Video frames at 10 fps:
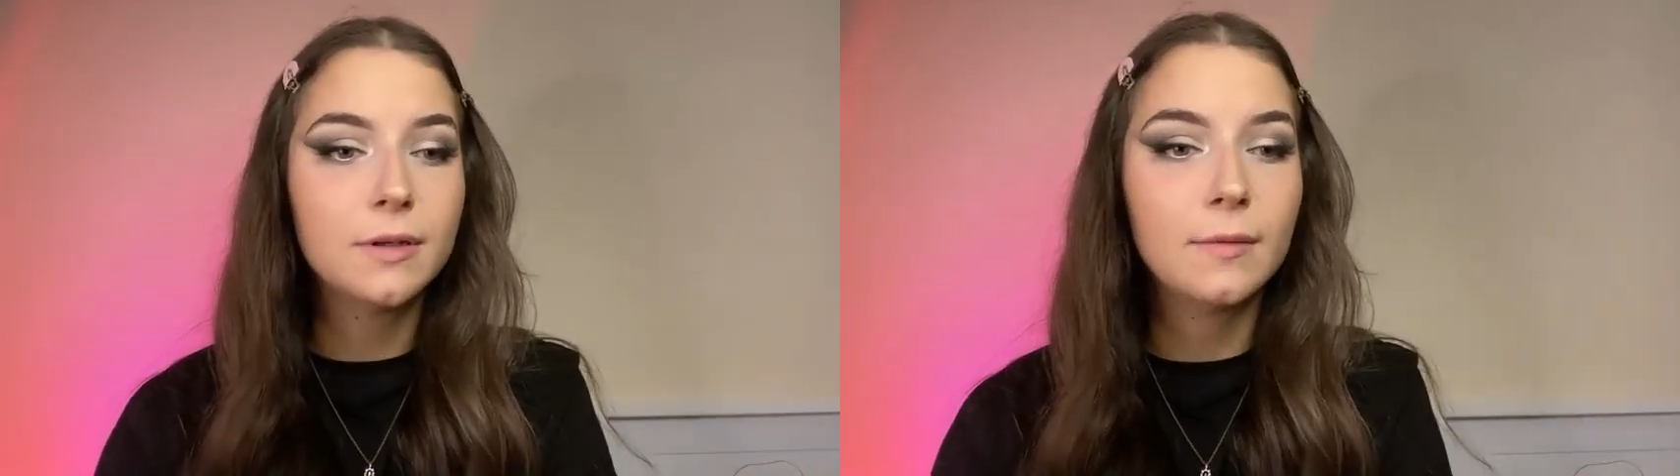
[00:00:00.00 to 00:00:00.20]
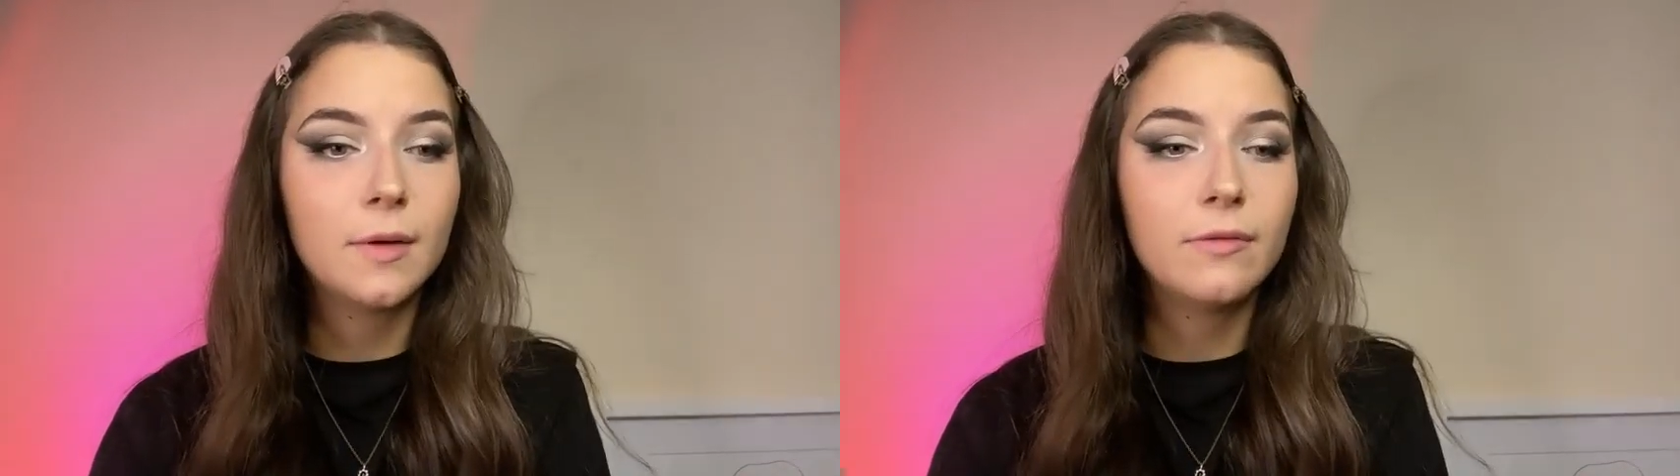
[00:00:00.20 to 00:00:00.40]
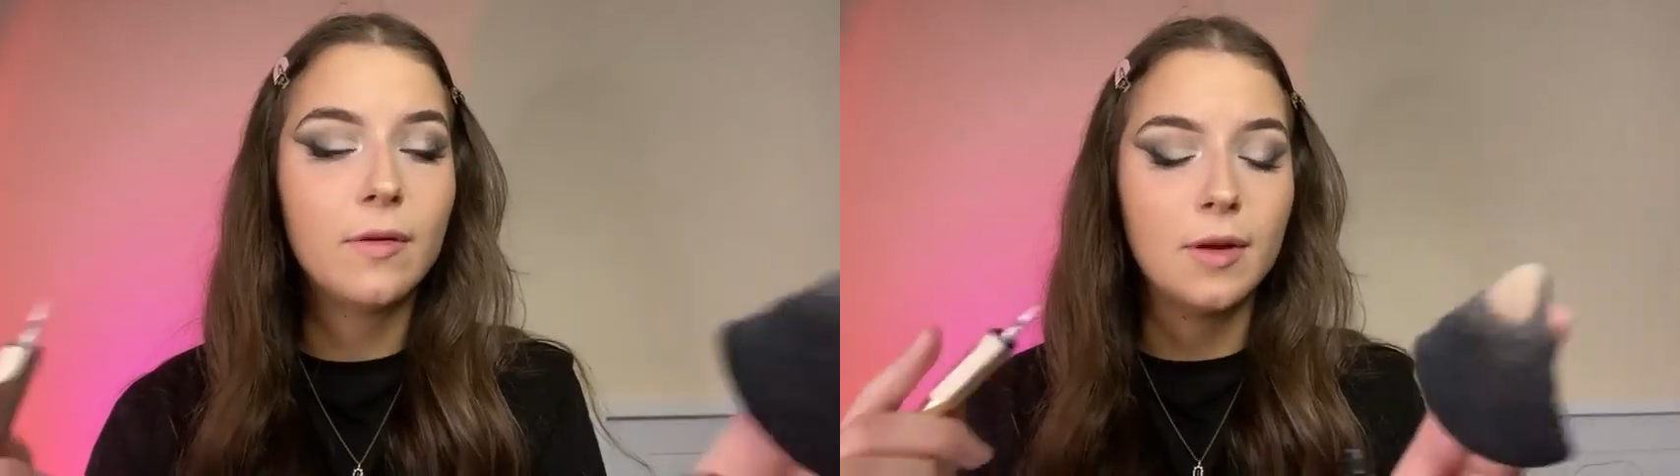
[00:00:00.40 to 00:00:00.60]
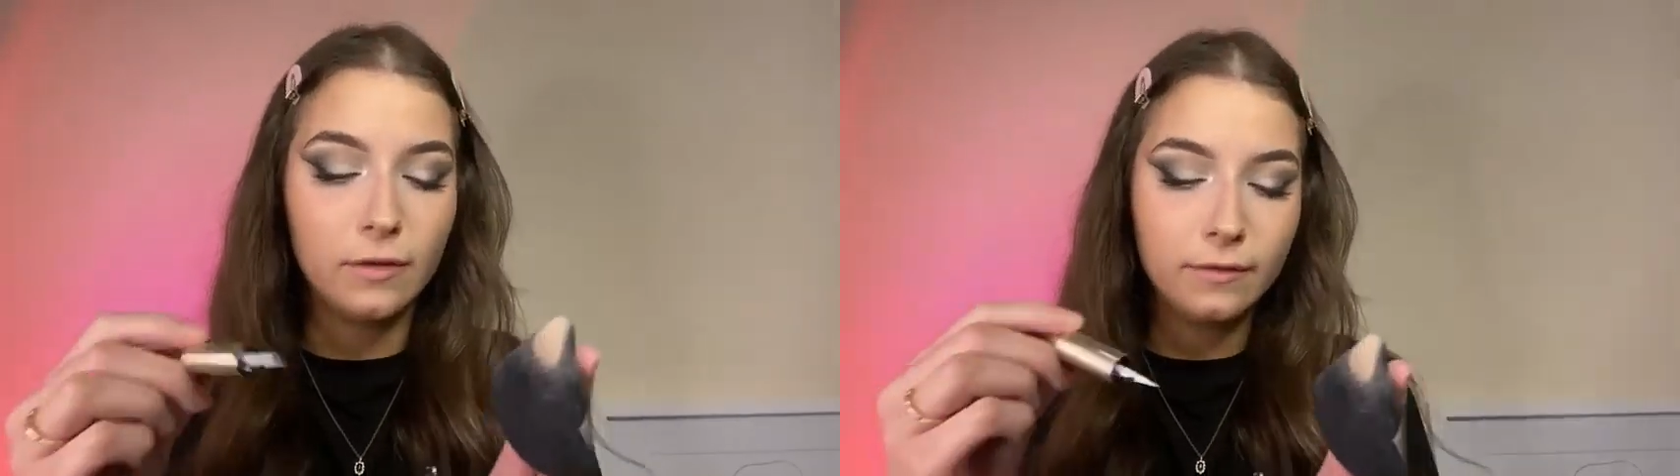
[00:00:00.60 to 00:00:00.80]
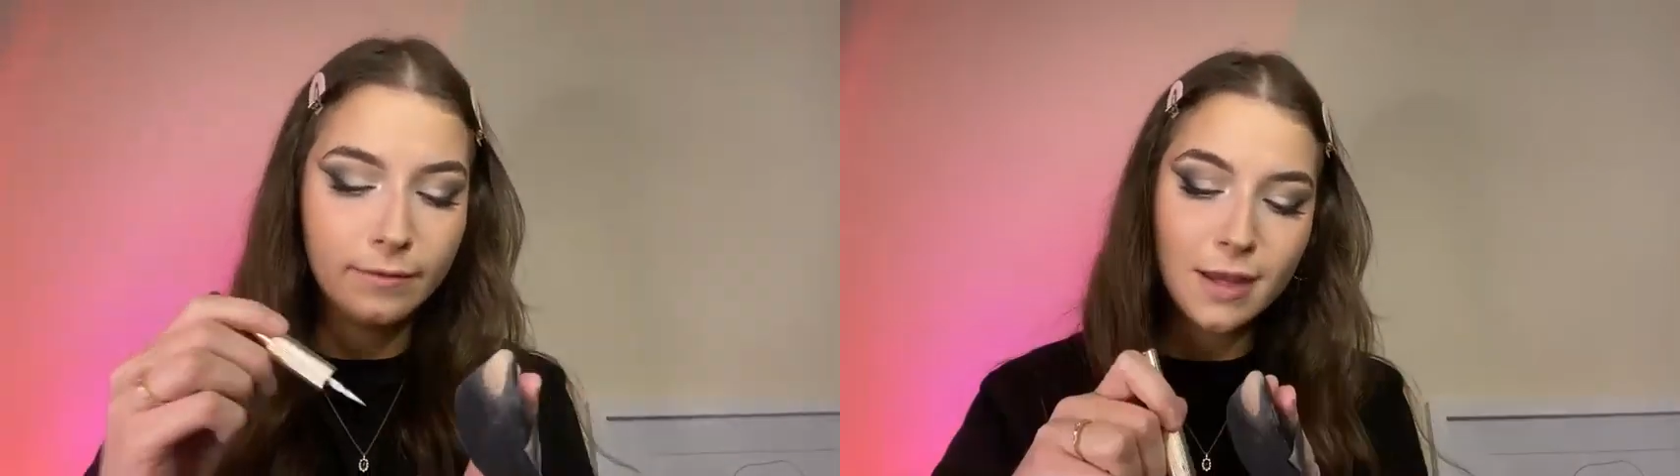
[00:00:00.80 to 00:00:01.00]
I'm gonna rub it
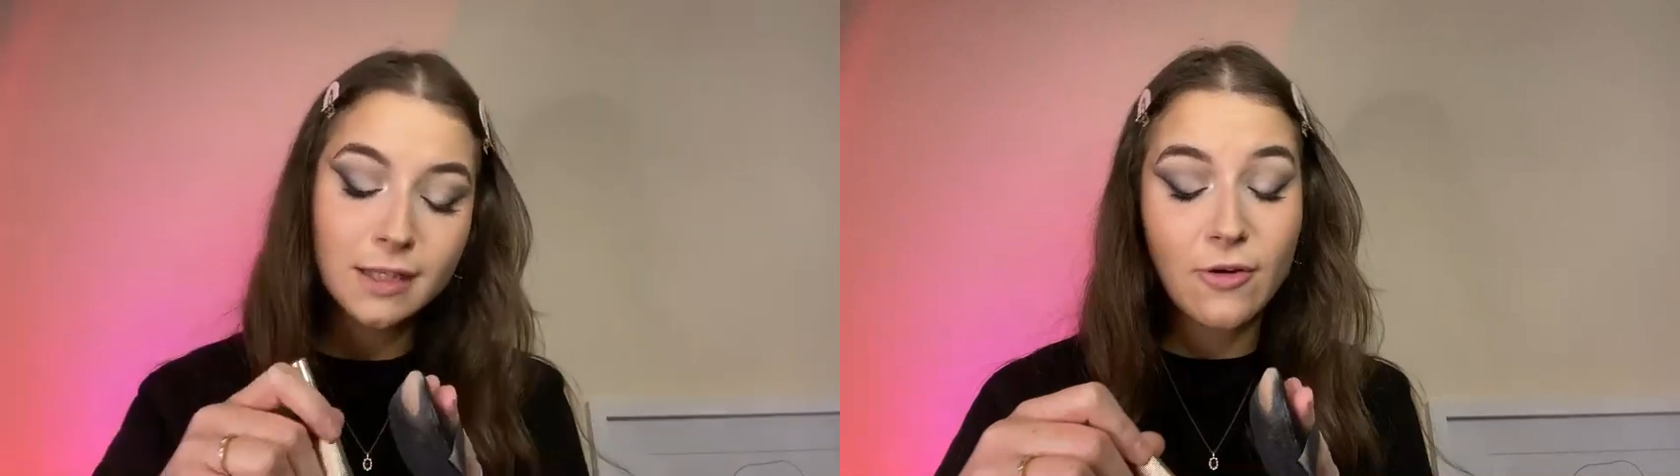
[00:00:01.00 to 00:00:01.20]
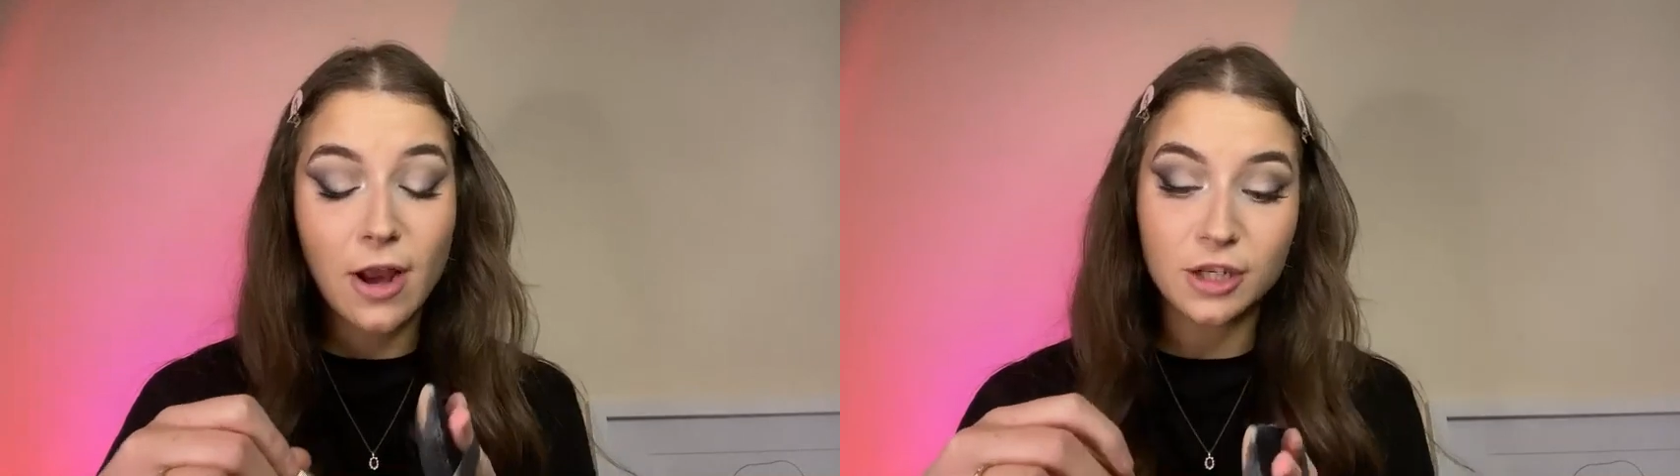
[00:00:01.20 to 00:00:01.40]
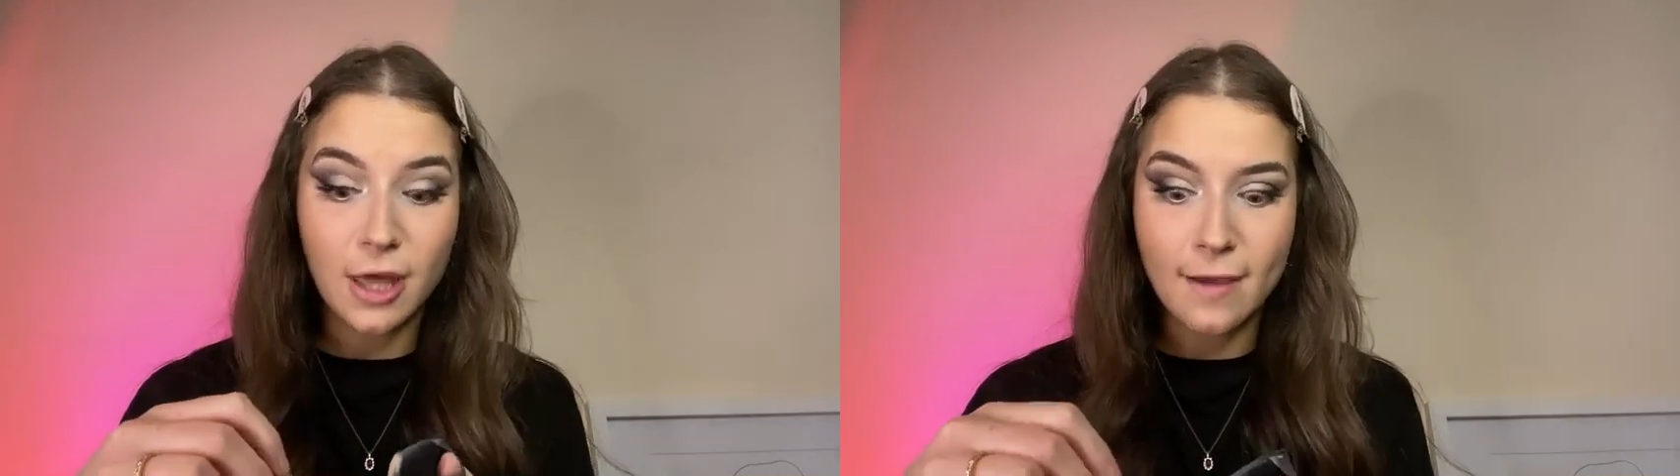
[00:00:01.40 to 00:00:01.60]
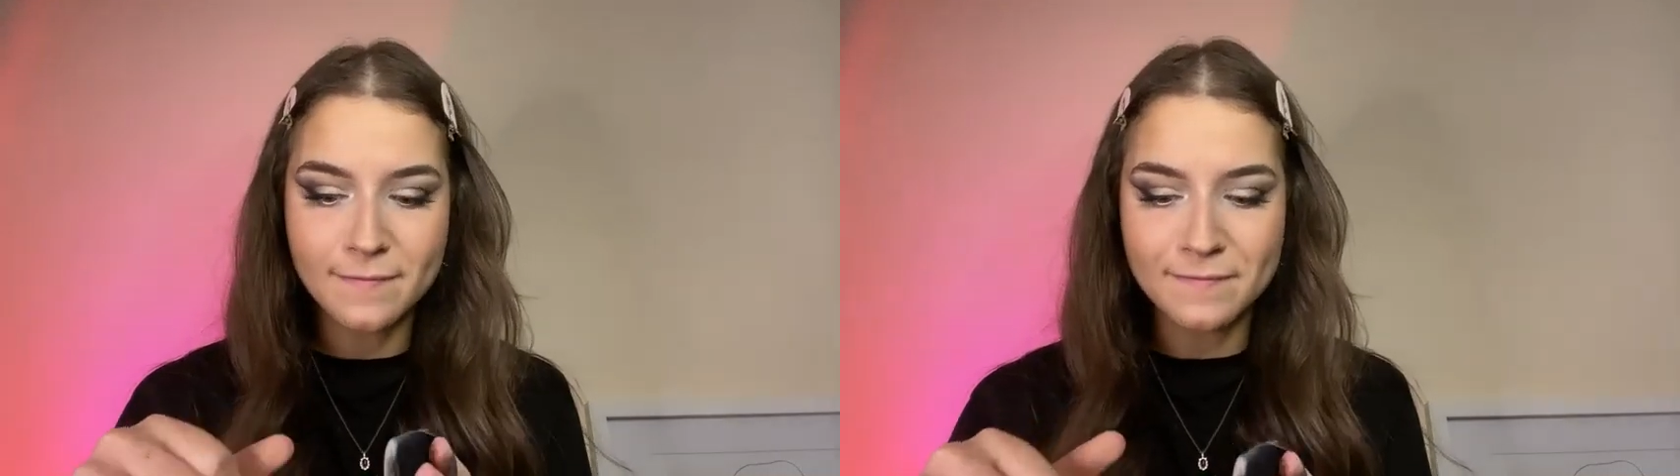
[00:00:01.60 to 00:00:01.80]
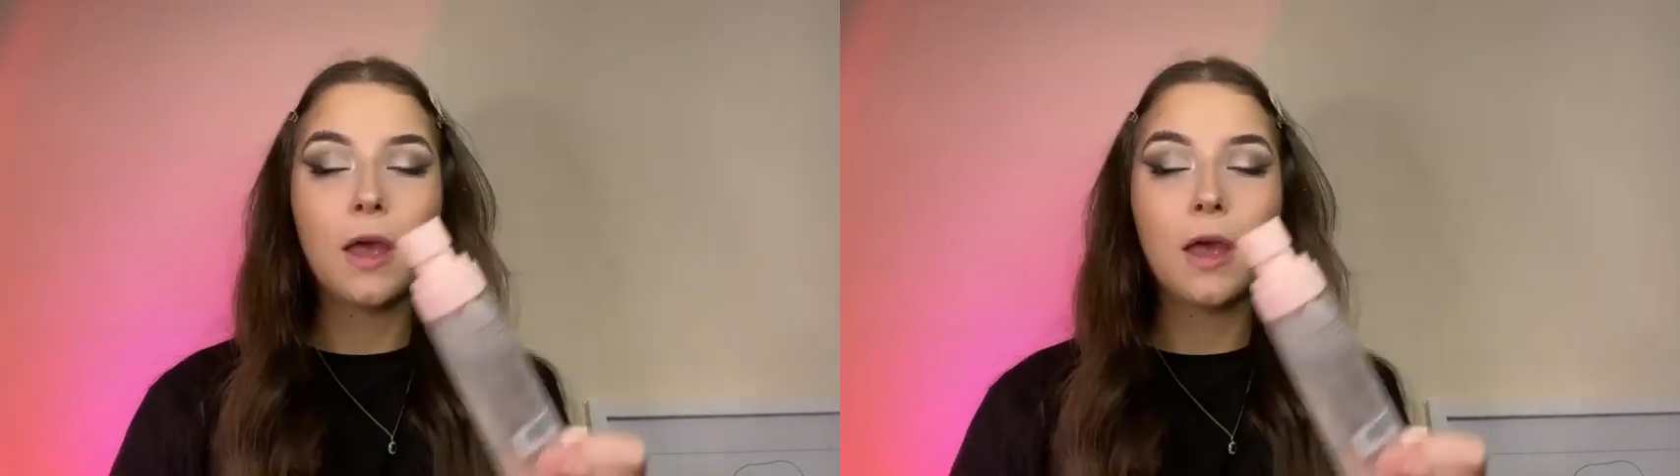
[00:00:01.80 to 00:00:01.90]
off. Scratch that.